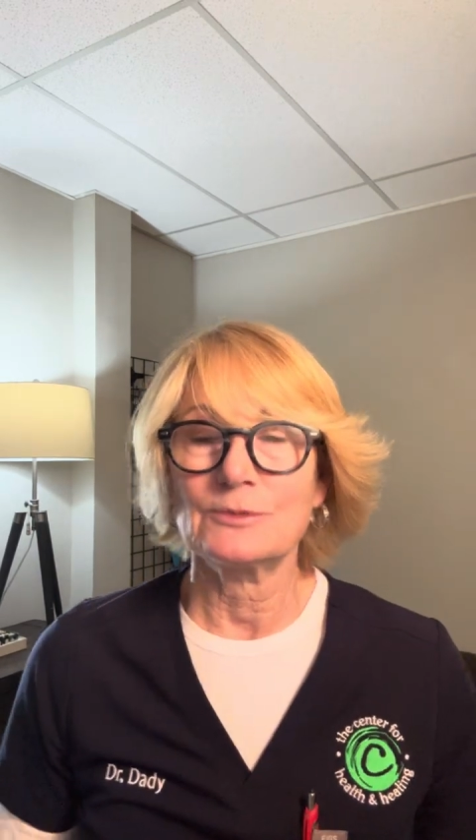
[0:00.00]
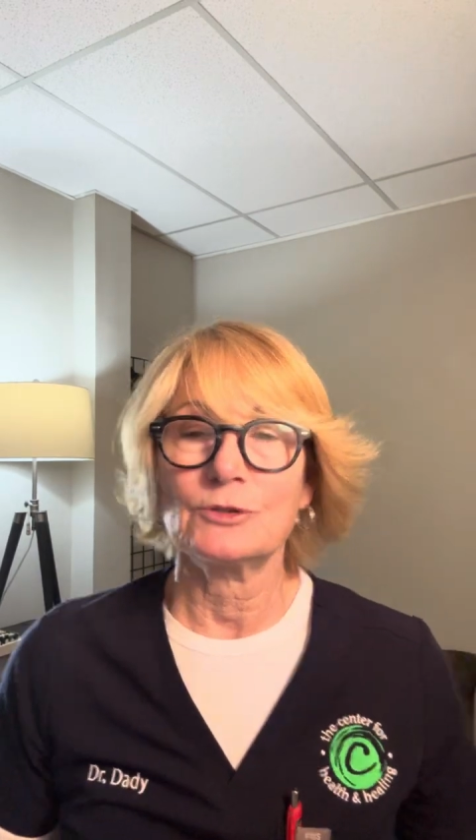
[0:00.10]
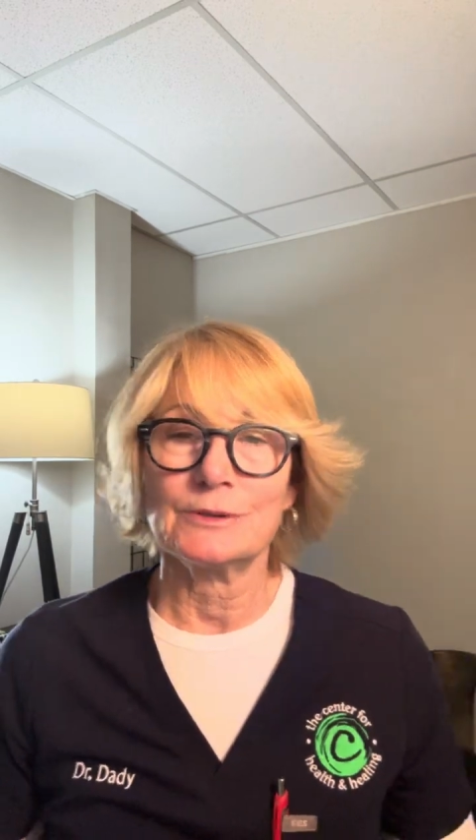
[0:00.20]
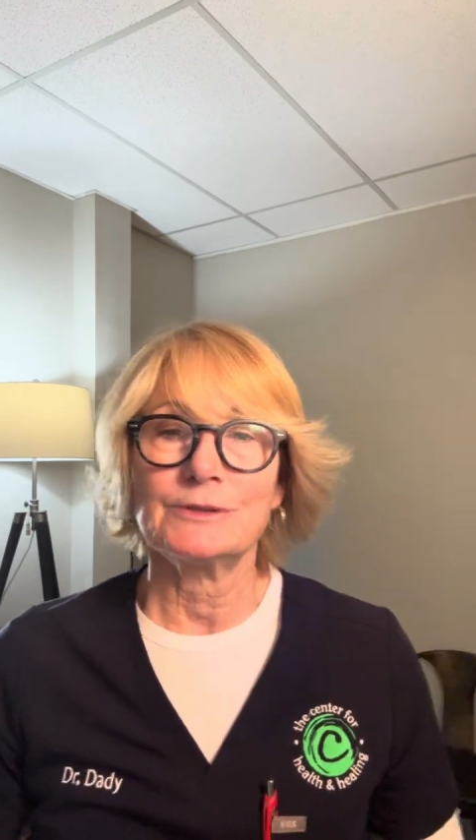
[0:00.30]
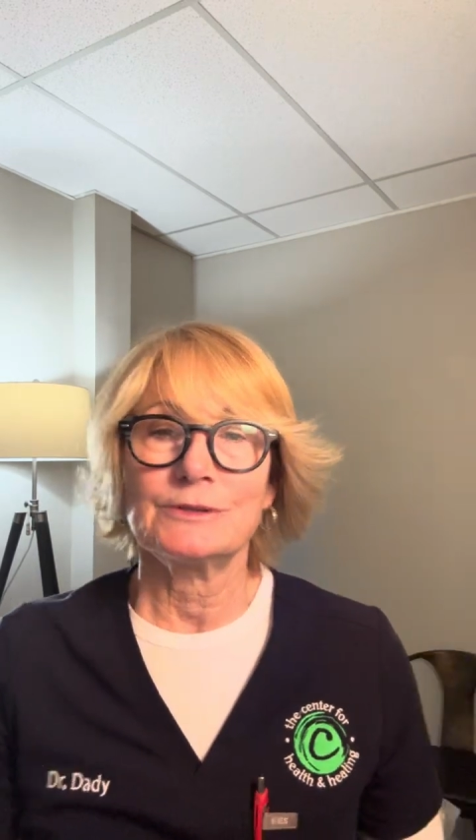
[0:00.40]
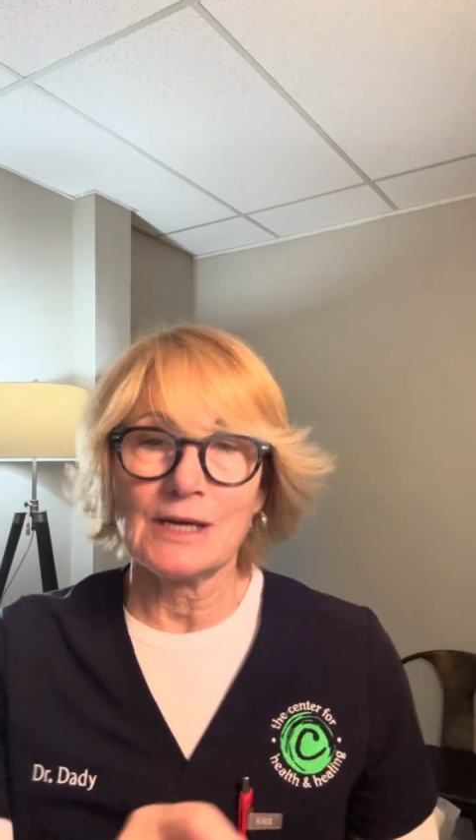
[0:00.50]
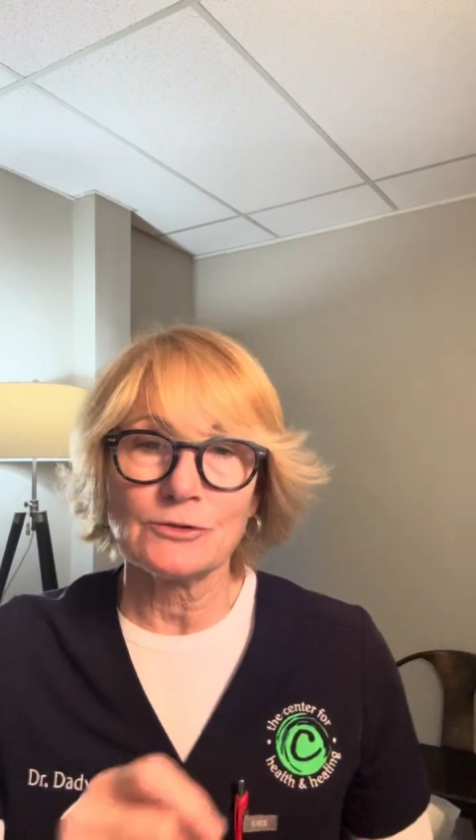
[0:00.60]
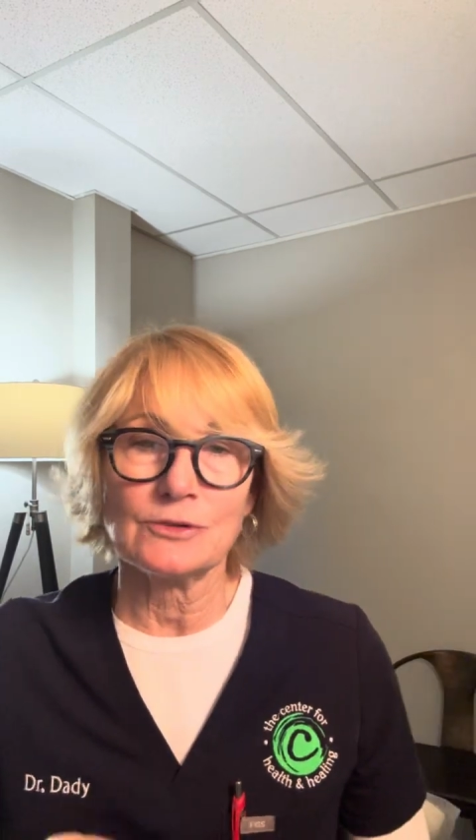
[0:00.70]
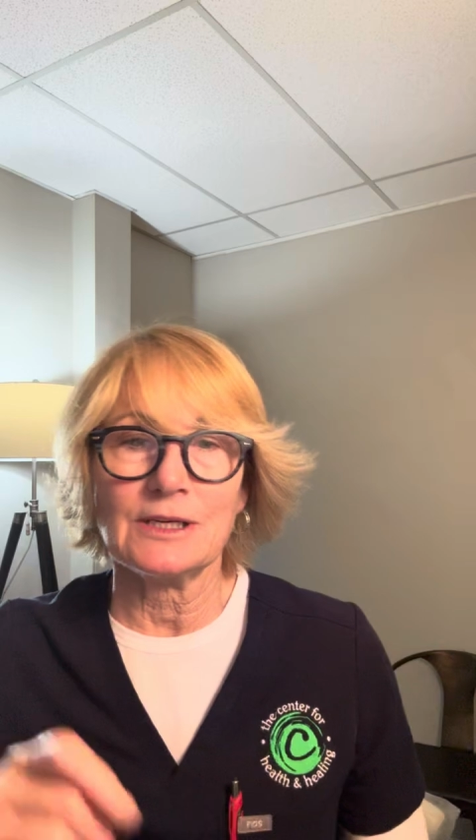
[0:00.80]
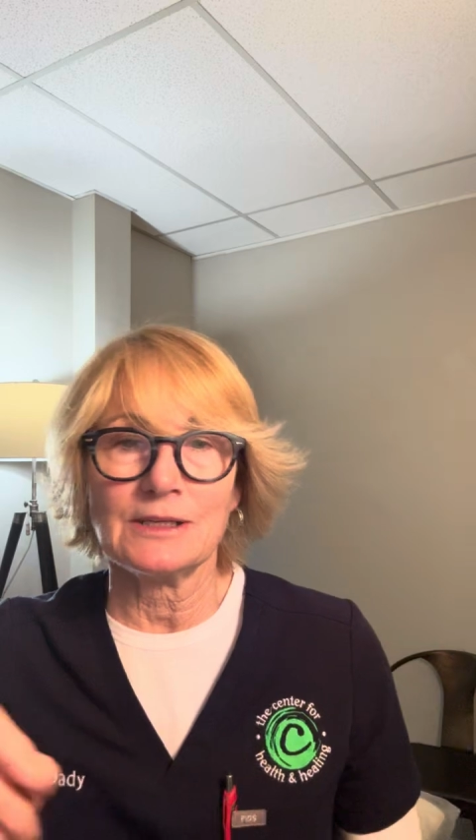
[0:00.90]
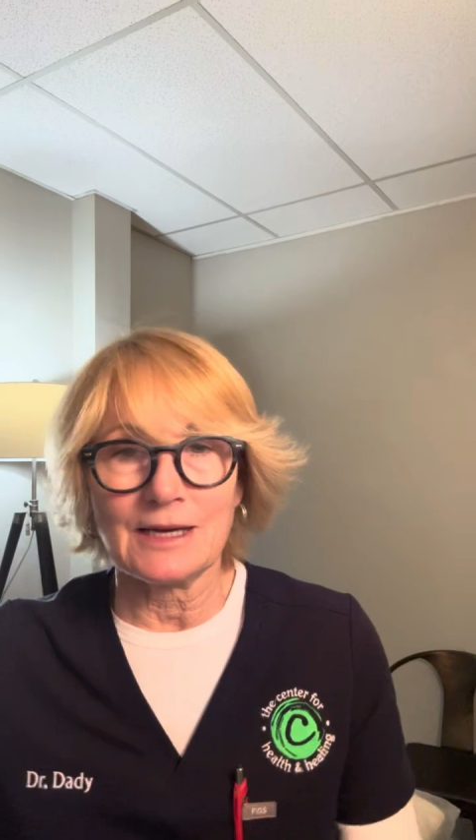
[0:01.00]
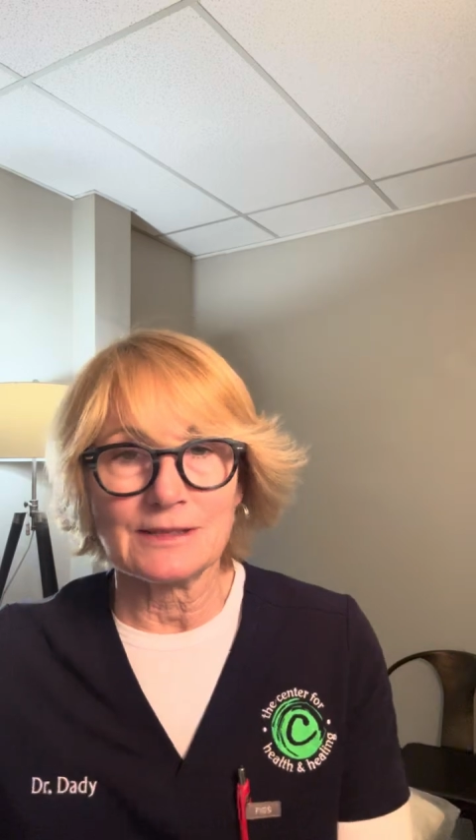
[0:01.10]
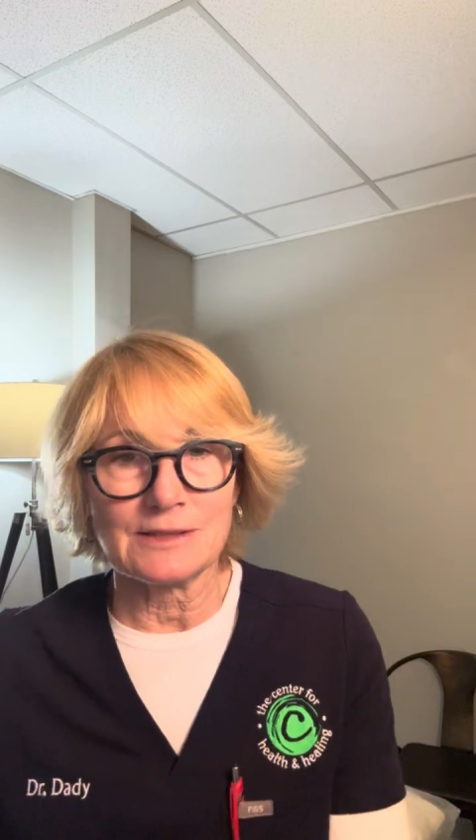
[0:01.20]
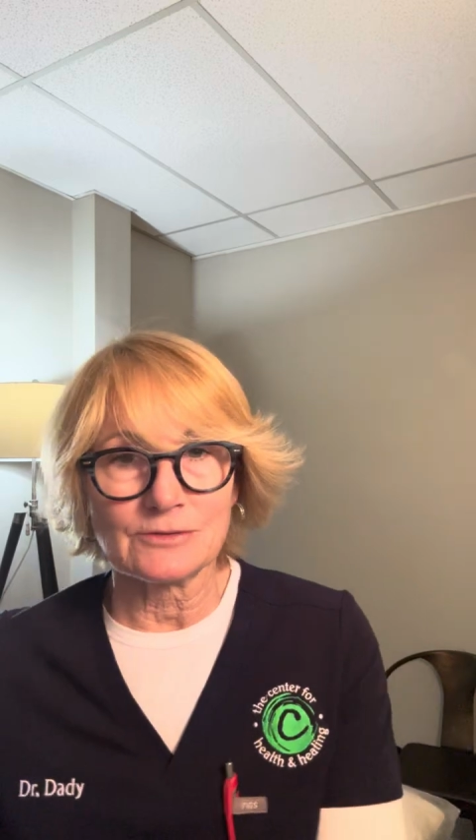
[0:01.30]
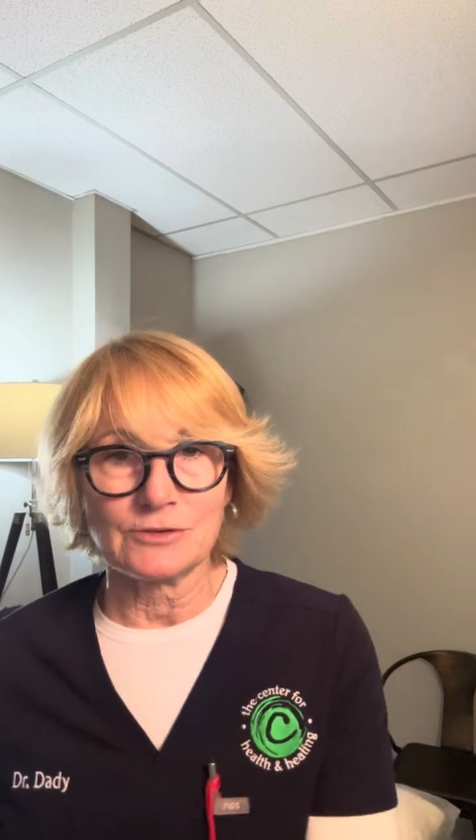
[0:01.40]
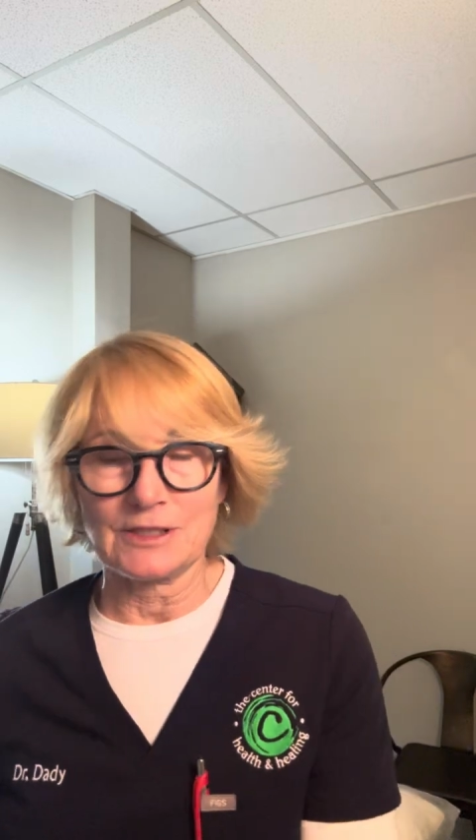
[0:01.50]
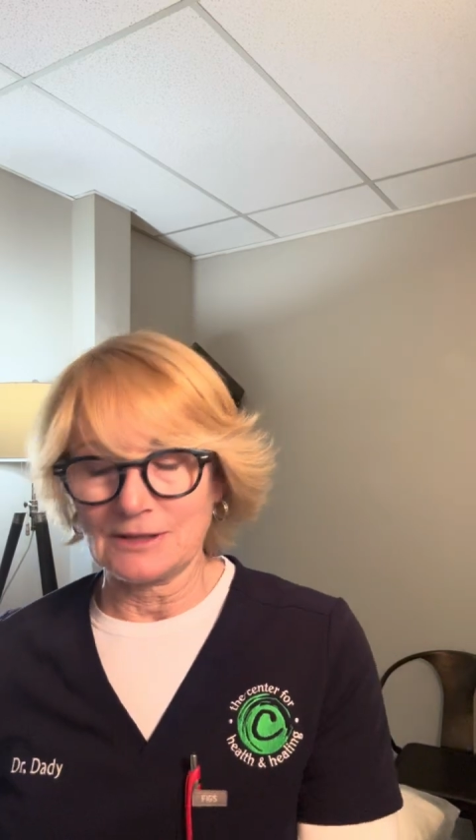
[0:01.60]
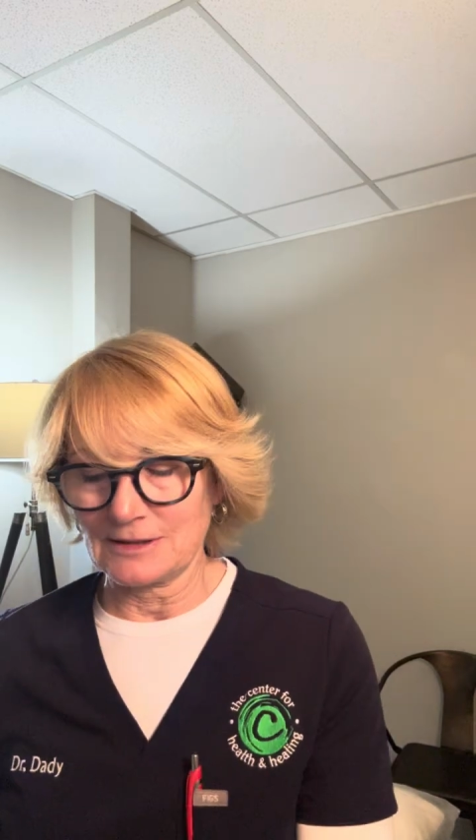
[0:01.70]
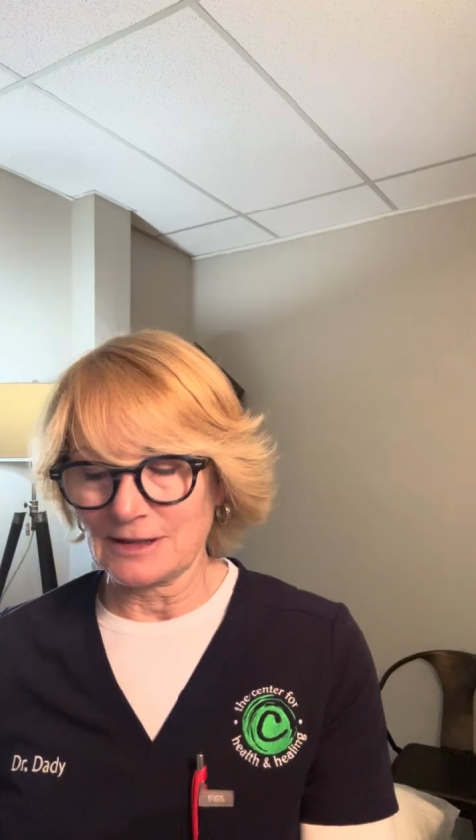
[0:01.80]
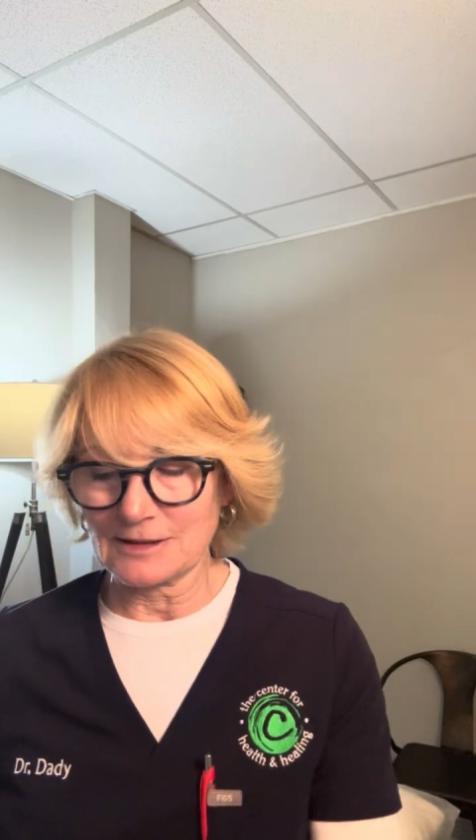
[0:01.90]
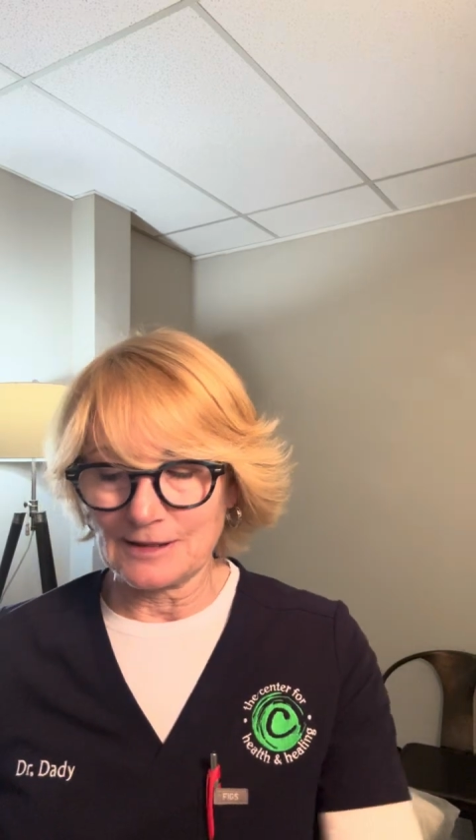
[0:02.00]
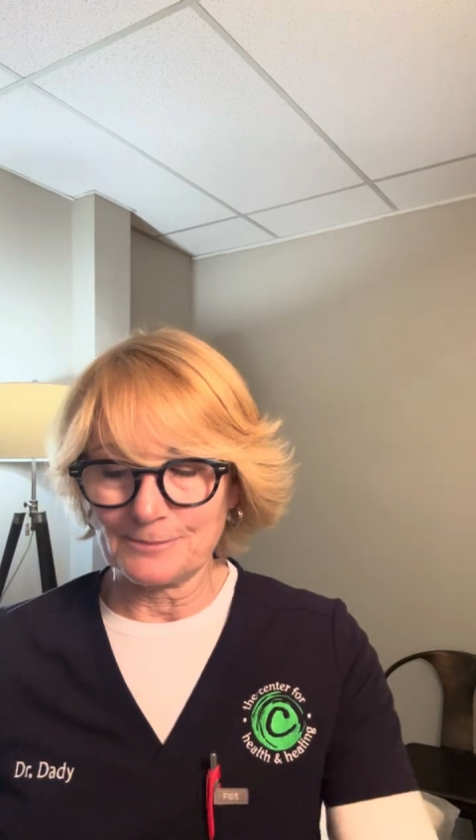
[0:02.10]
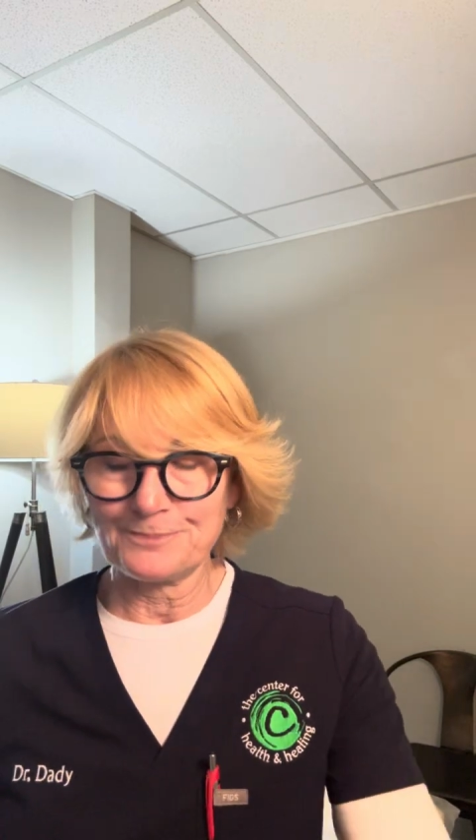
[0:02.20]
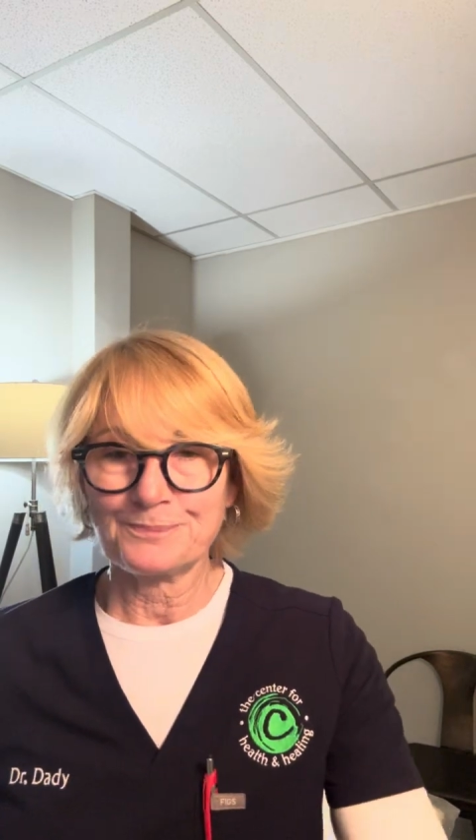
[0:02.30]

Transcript: So it's drdady at drdady.com.